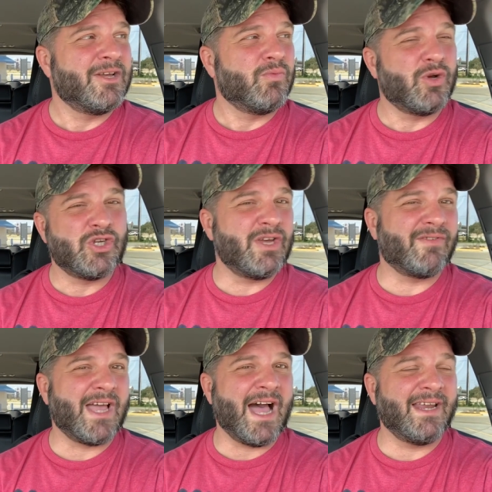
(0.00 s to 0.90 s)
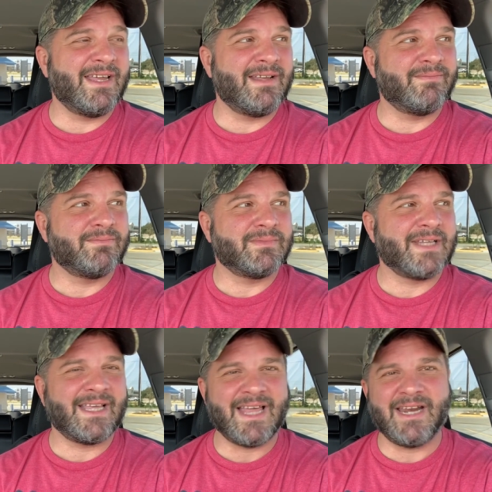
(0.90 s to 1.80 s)
Would you have gotten it?
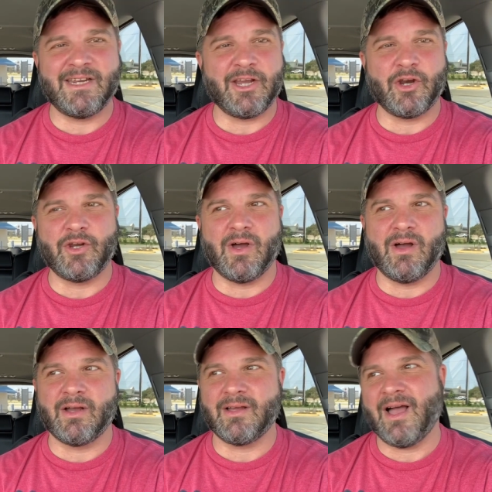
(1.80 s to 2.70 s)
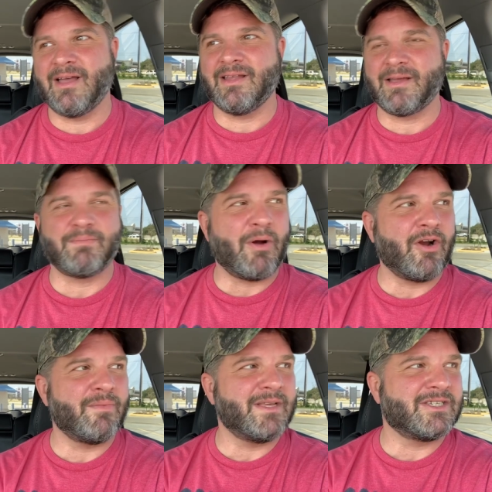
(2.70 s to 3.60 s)
Like that digger dog, I like,
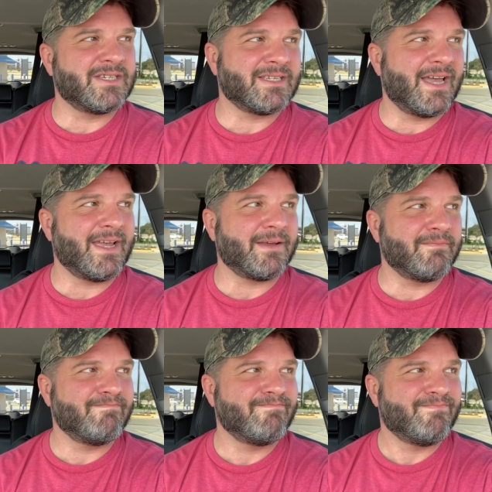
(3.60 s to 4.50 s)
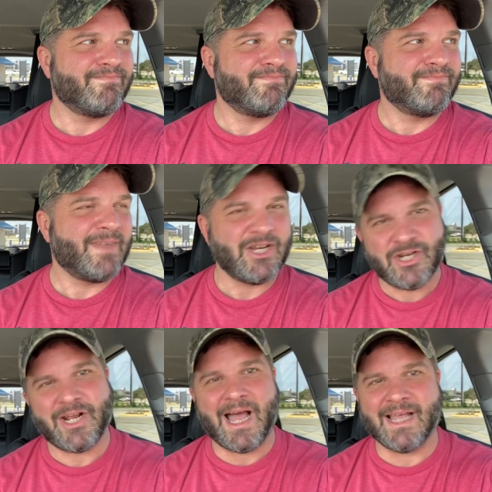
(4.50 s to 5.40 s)
part of me is just like, I
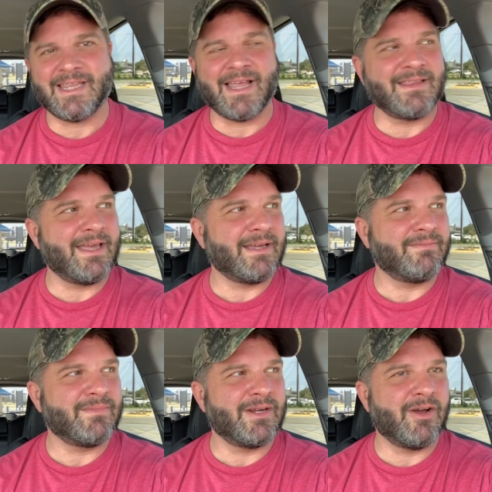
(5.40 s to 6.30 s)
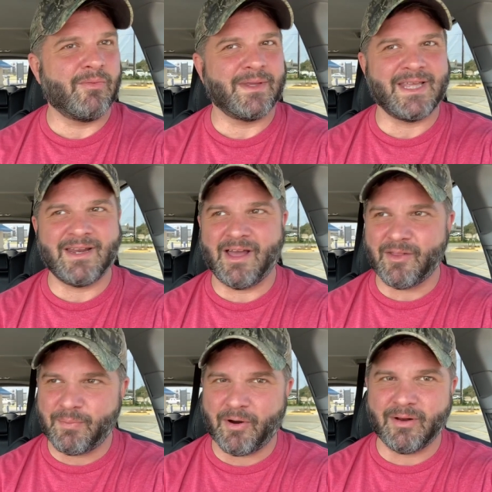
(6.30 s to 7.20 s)
should have got that thing, you know? But then
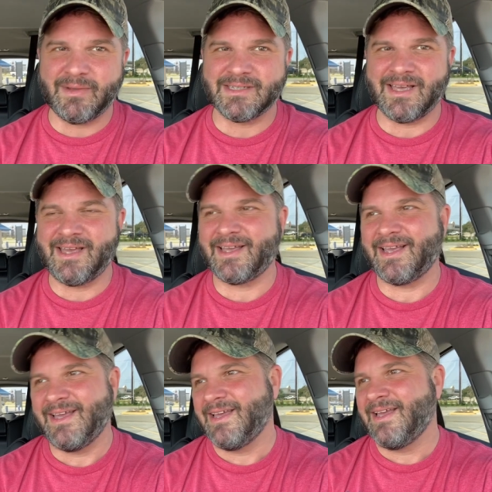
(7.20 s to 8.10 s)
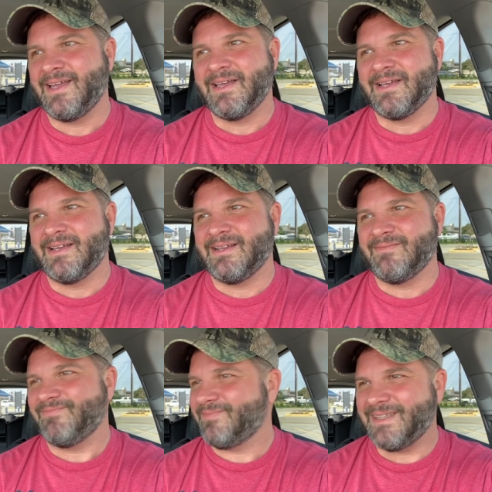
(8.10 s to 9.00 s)
other part of me is like,
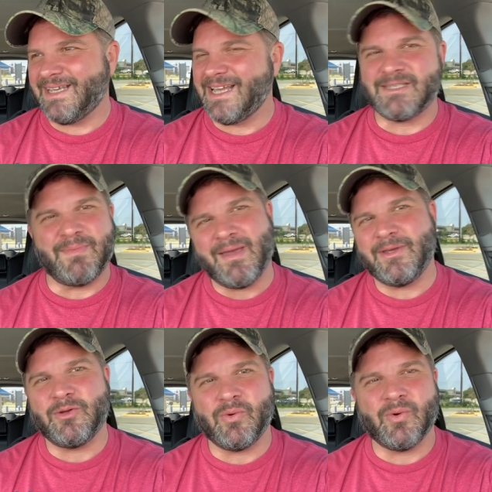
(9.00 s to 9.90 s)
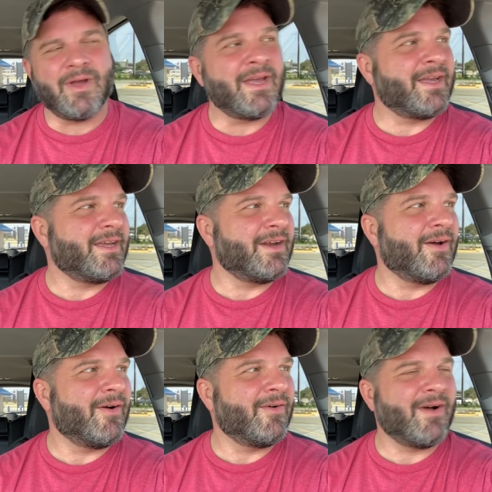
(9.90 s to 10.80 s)
it's a baby toy, you know?